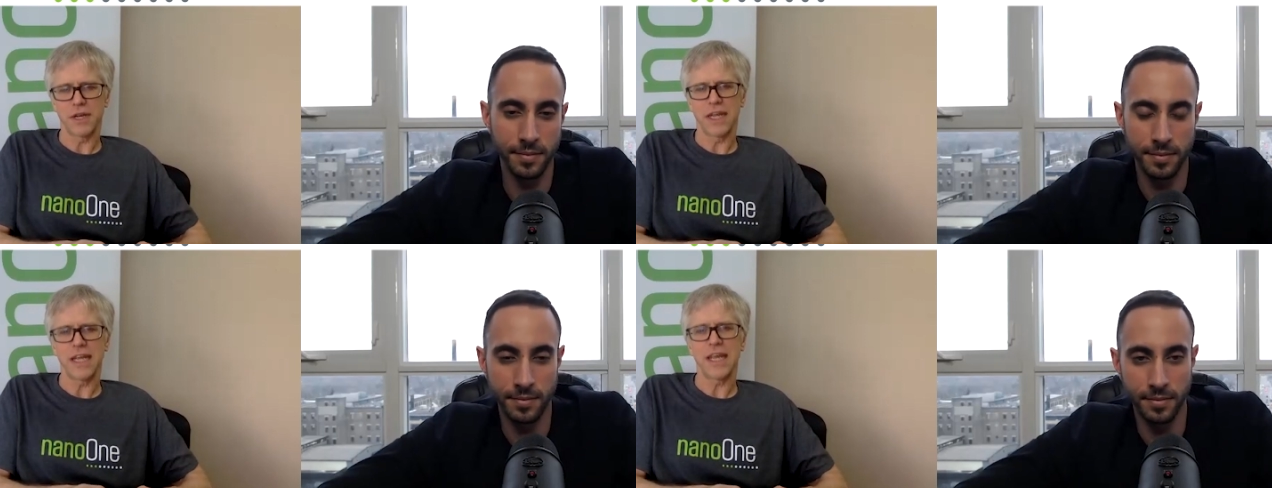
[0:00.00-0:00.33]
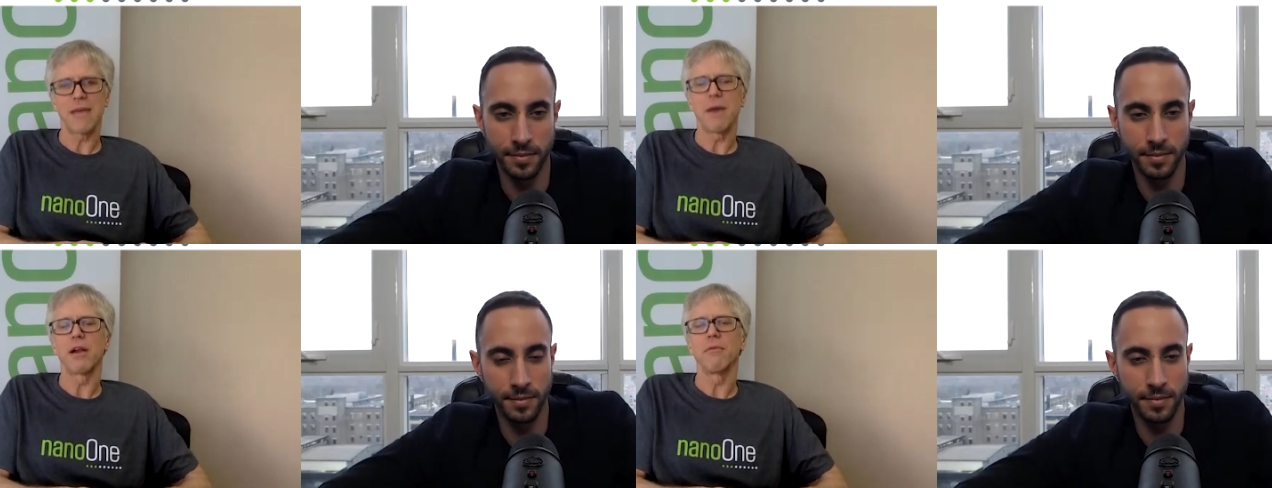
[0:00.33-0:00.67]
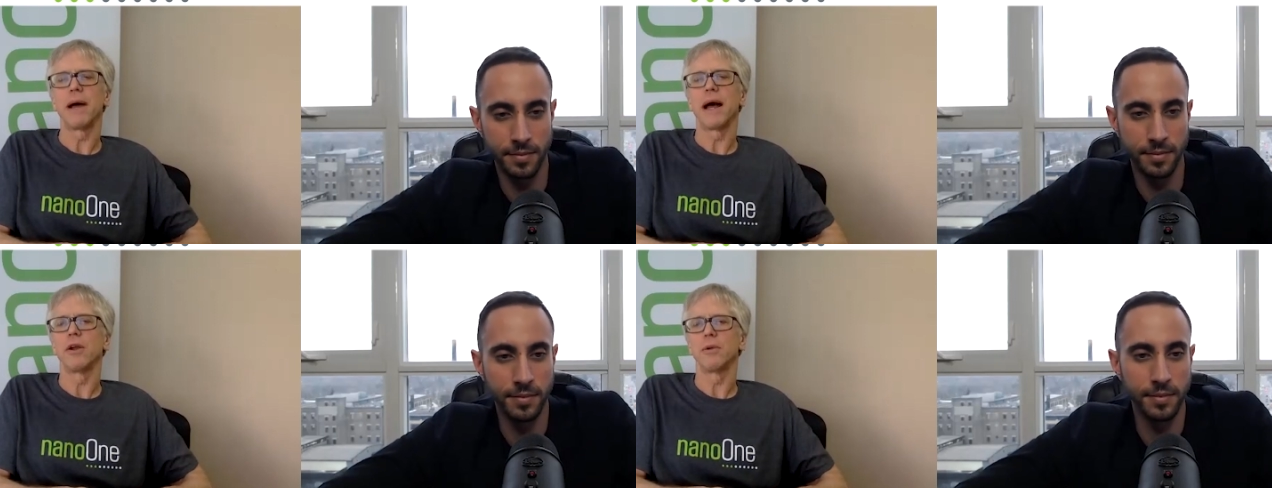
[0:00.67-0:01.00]
Speaker 1: and he came out
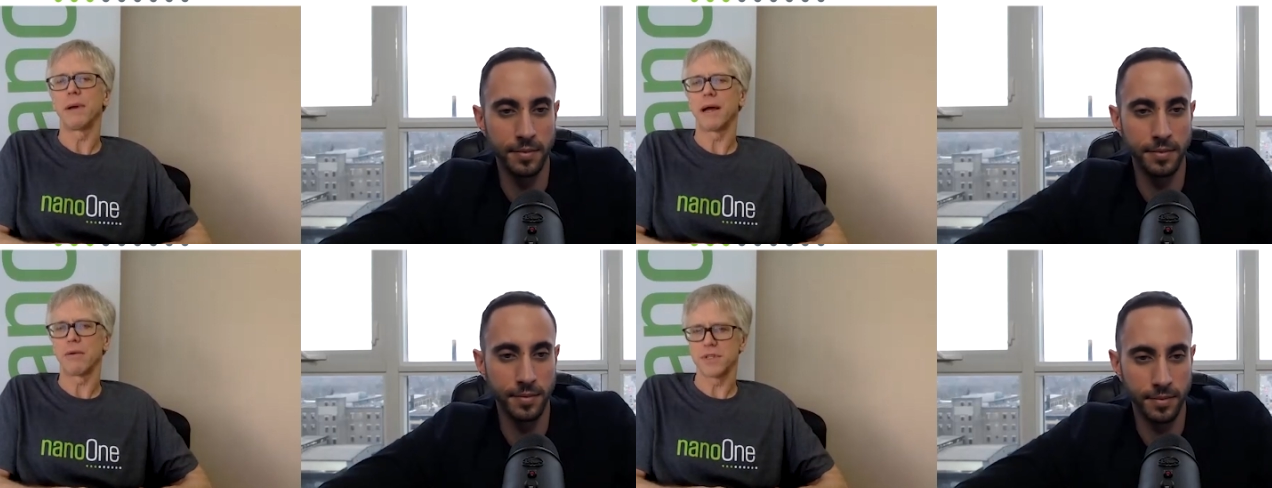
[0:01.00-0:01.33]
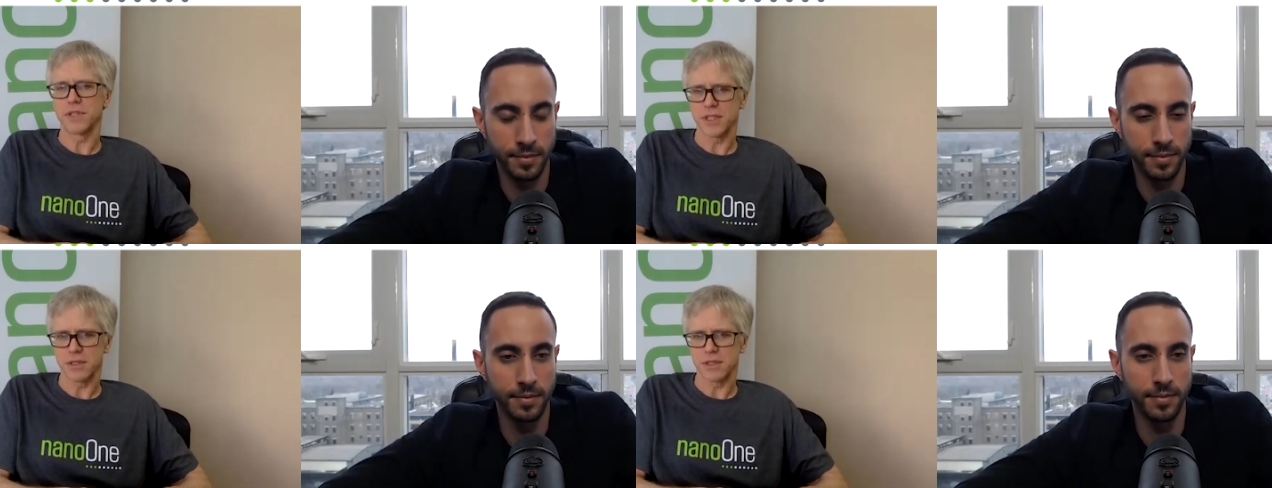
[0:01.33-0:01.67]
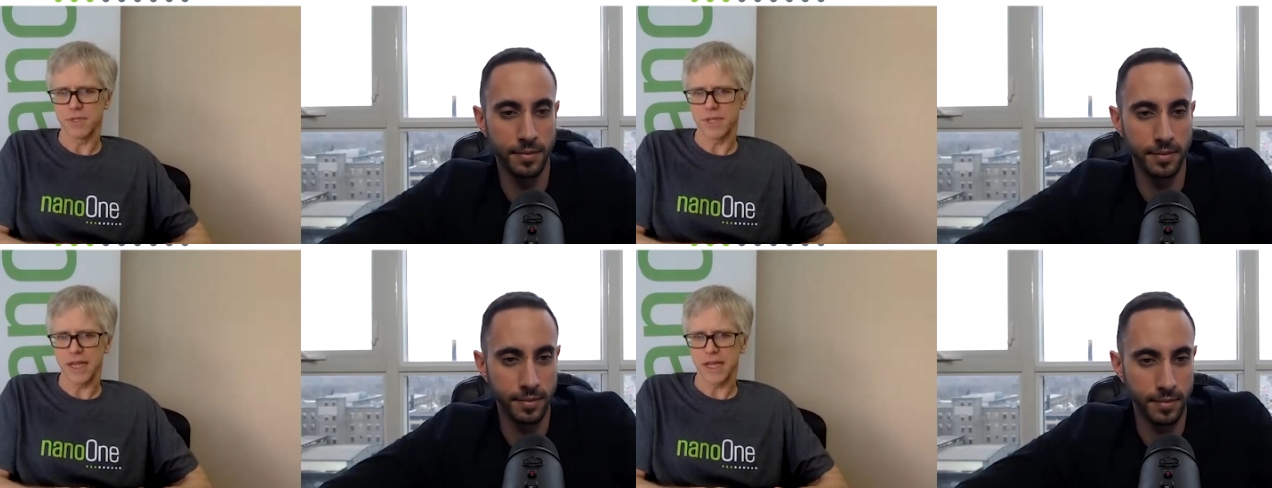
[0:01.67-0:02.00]
of Ballard Power
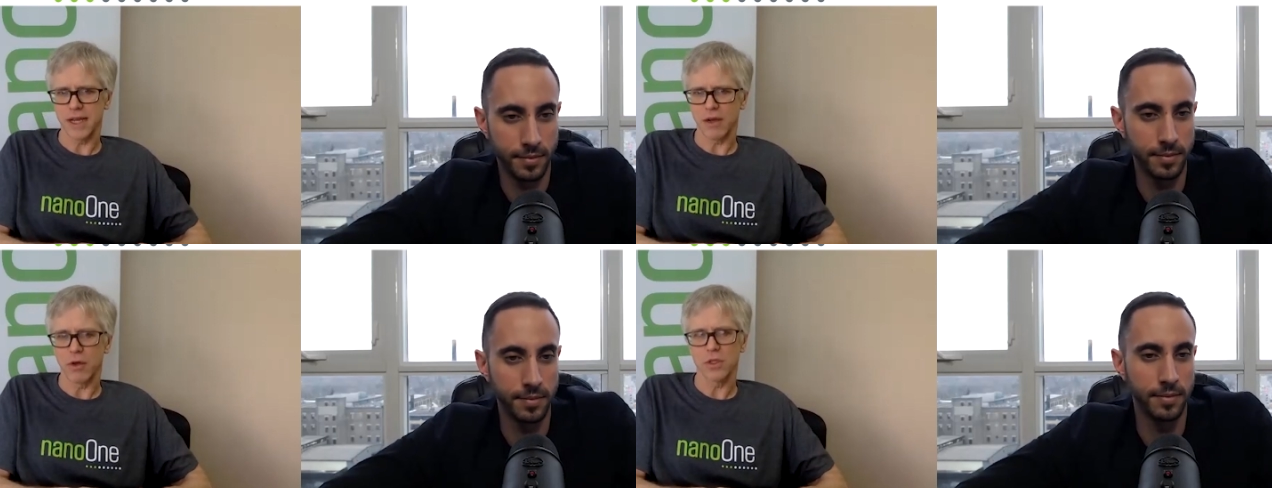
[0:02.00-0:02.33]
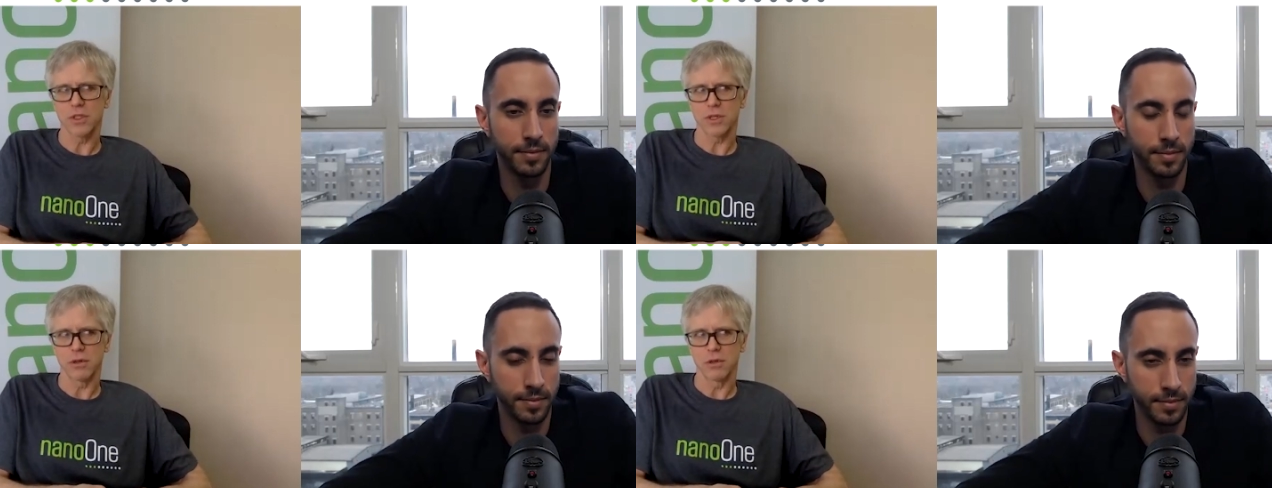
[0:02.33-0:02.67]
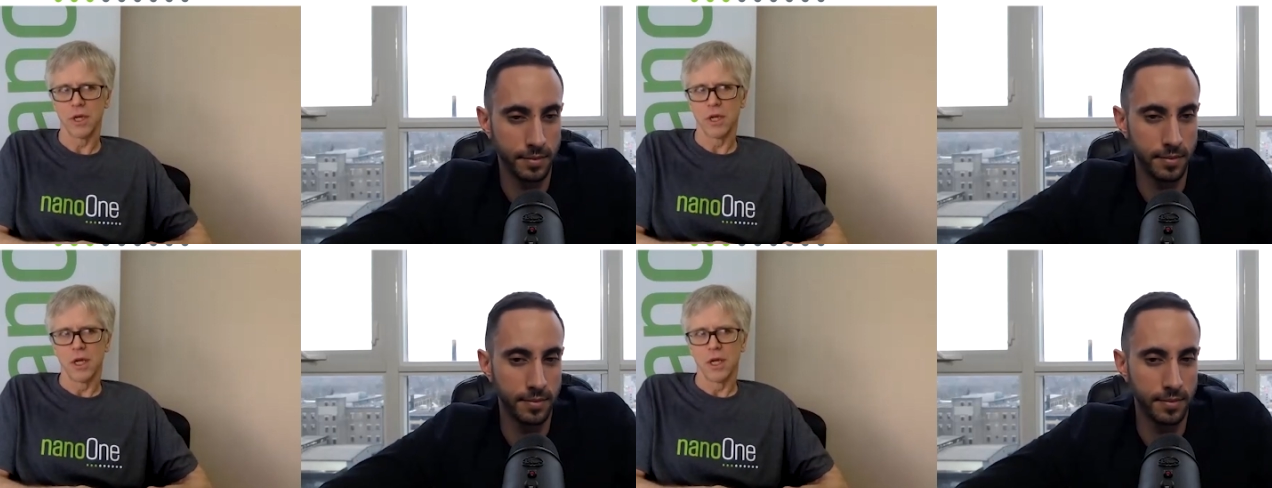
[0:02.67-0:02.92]
Systems, and also